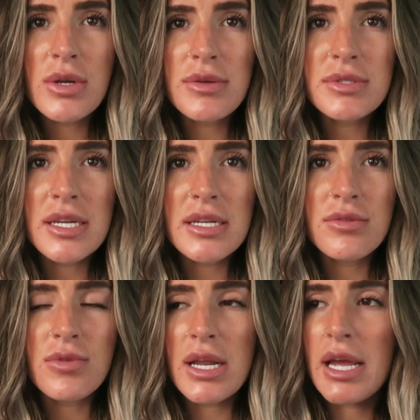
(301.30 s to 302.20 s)
you what I was
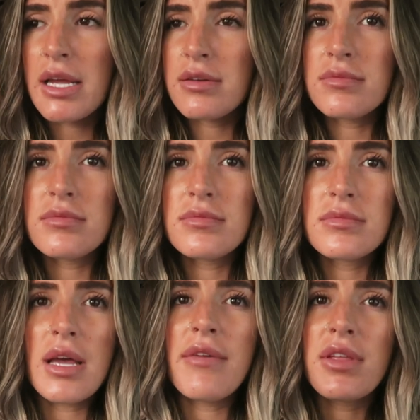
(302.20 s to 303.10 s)
getting, what I ate?
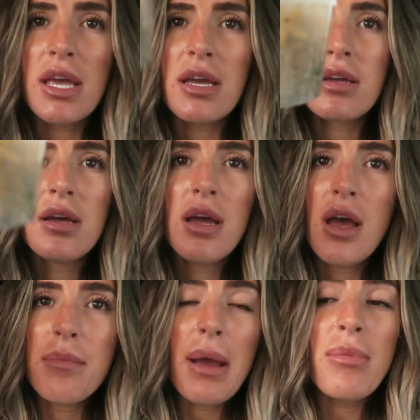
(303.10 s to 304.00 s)
I feel like
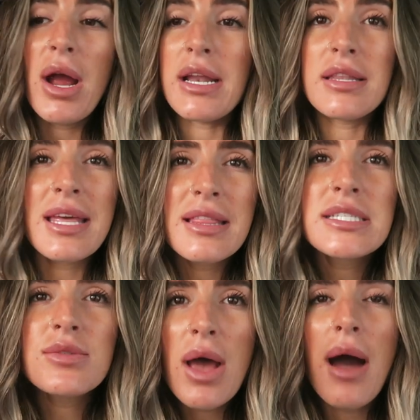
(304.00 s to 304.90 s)
my brain, like
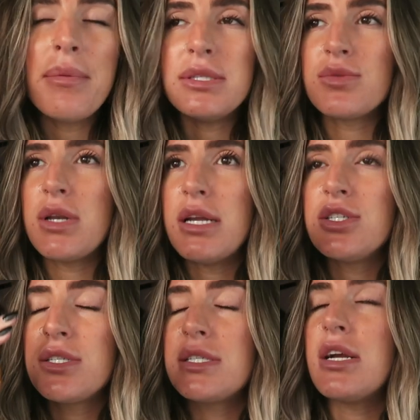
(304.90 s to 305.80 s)
this is what happens when I
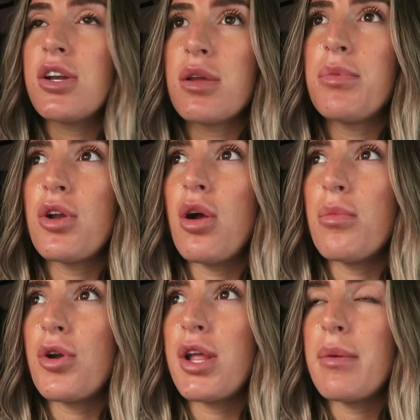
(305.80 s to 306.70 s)
just stare at a computer all
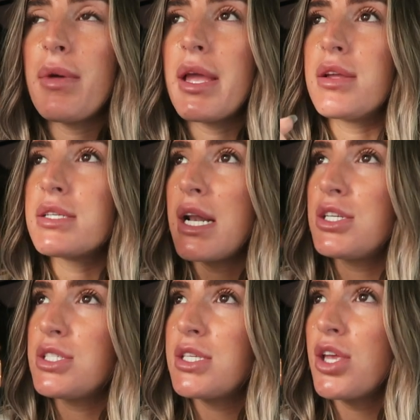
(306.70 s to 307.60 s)
morning. I'm like, did
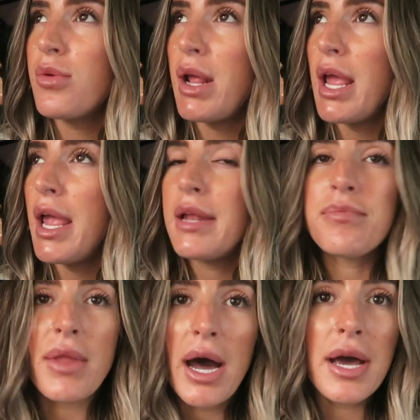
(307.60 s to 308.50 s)
I just tell you what I ate?
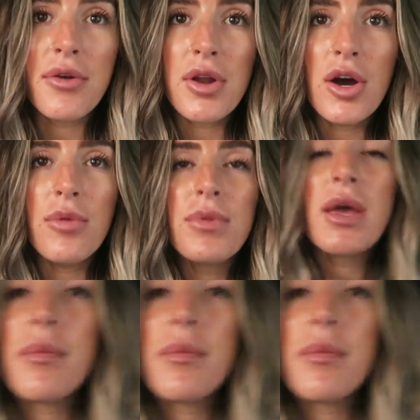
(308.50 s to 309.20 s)
I don't know.